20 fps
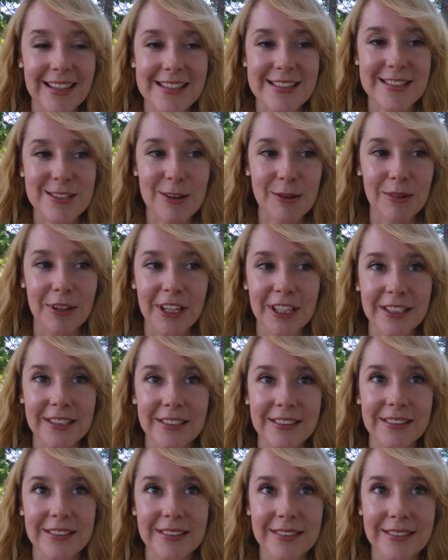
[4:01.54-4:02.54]
It's so good.
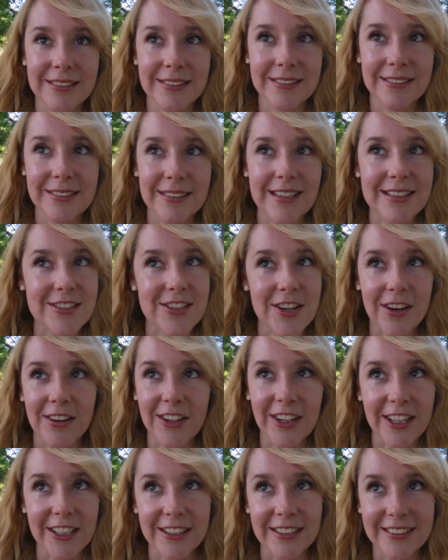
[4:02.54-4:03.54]
It's all
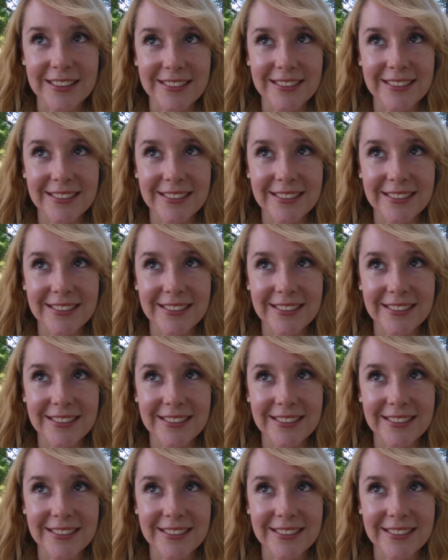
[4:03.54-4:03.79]
good.